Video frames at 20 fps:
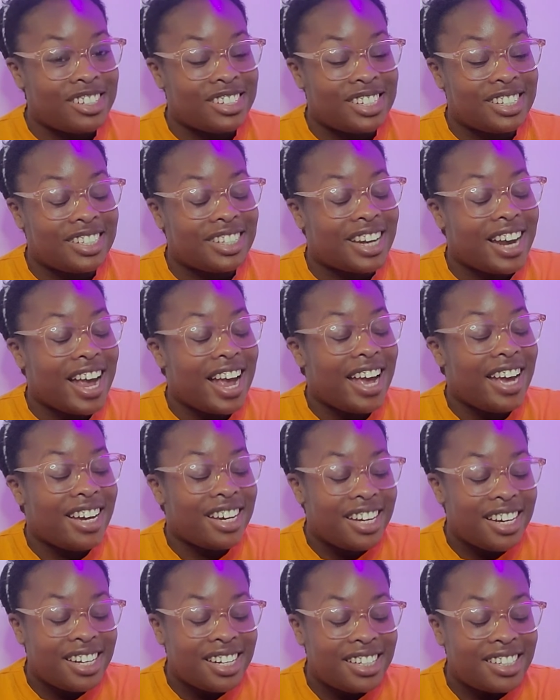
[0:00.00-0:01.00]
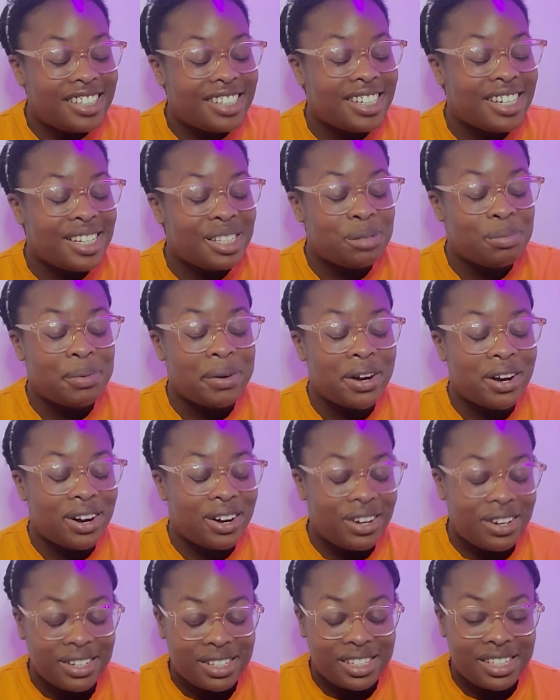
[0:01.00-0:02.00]
She's an anxious
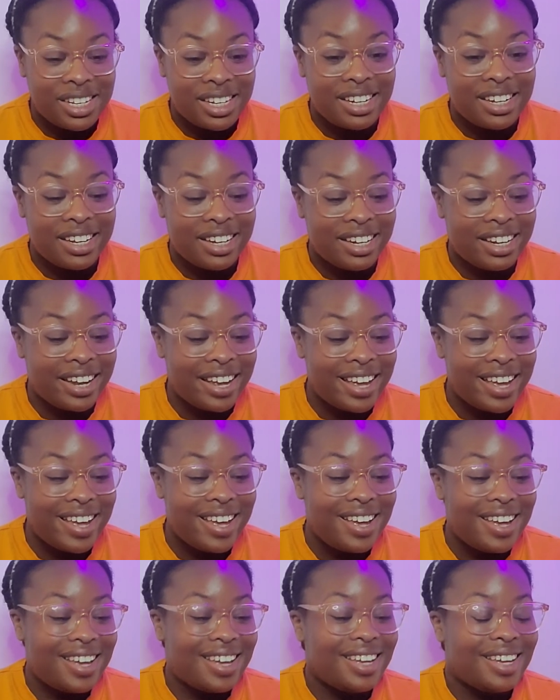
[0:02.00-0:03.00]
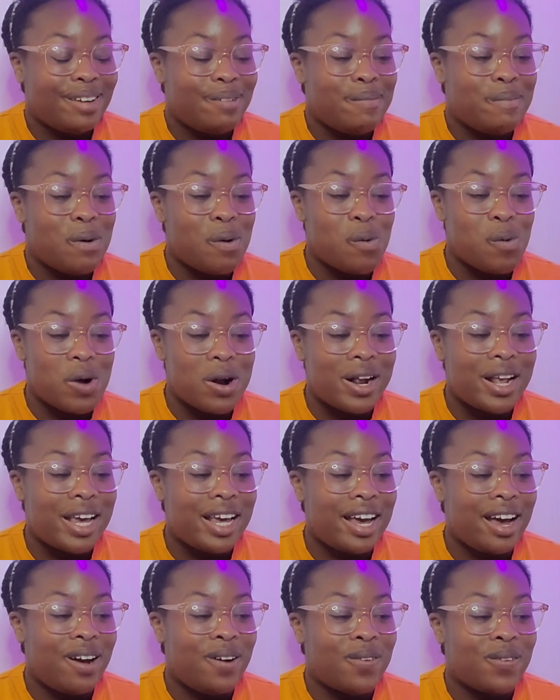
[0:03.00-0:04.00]
person. But
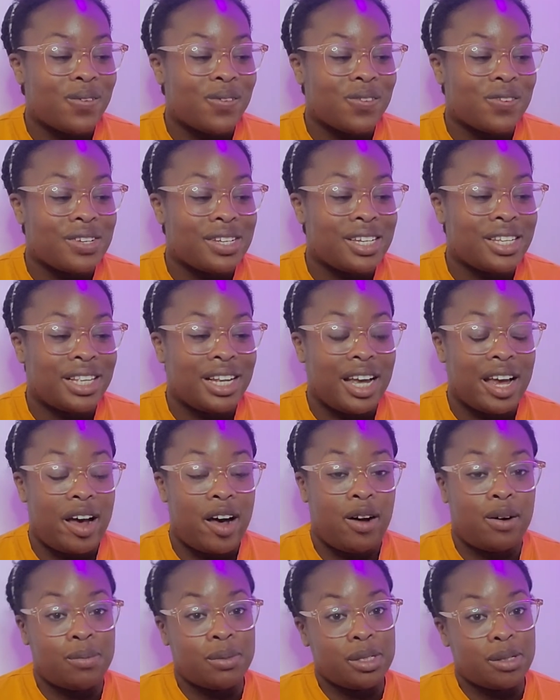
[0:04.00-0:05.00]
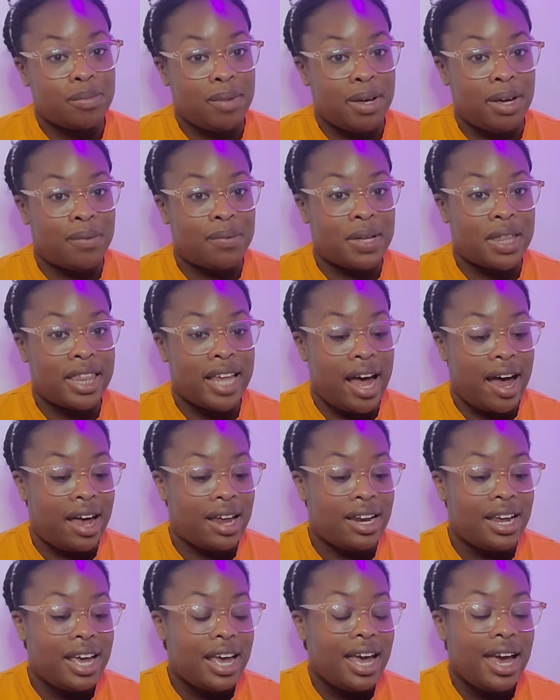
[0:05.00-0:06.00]
working out really helps me with
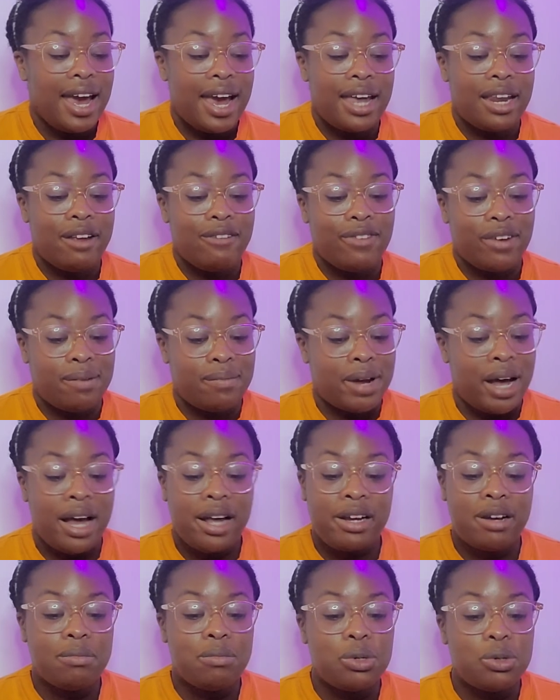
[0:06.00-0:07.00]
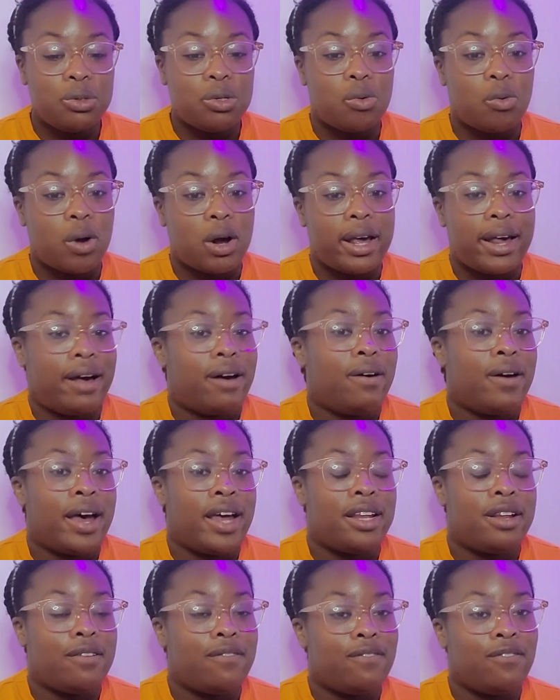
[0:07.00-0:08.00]
that. And if I'm not in the mood to work out,
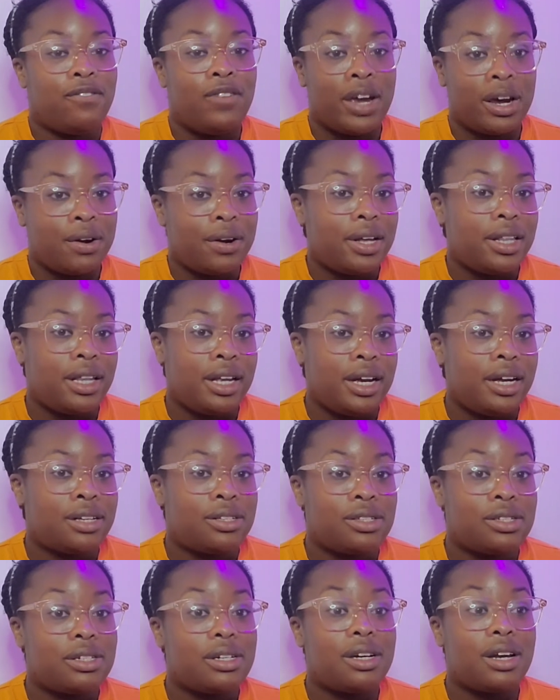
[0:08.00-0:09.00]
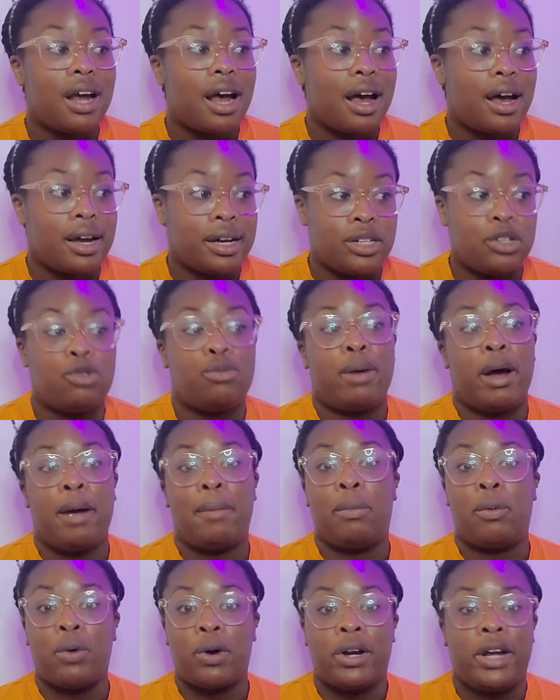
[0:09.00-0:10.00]
at the very least, I do my
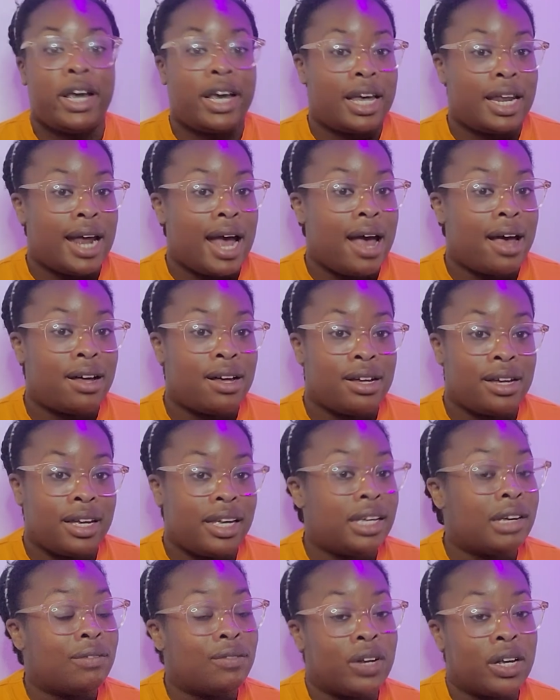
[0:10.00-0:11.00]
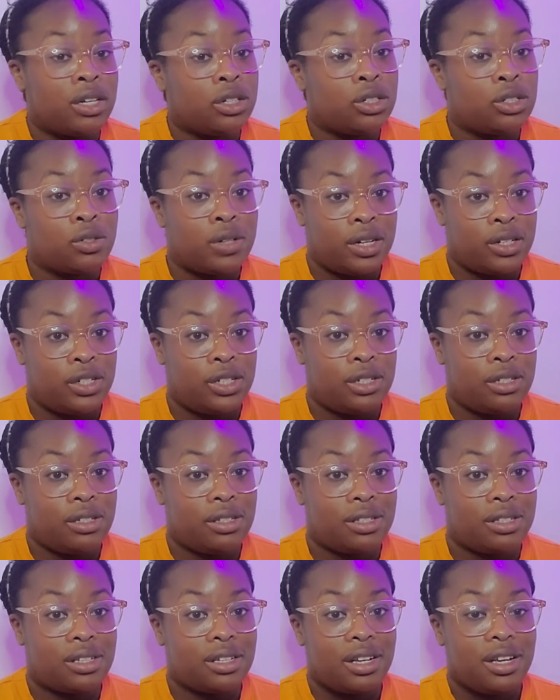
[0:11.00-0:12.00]
morning and evening
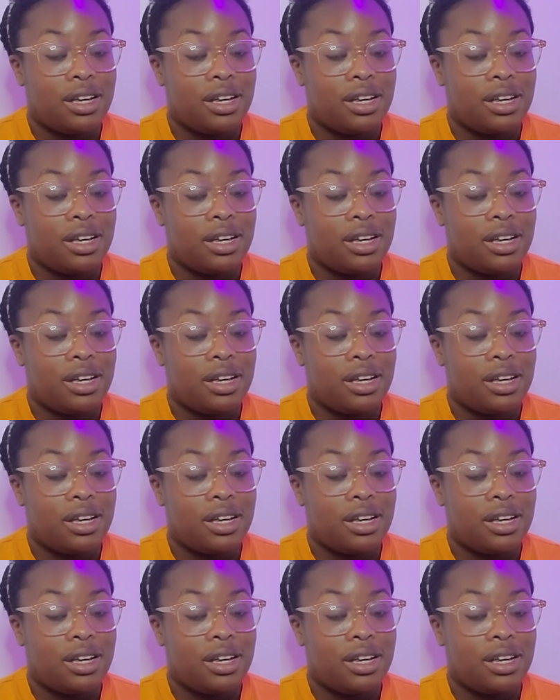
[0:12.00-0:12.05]
stretches.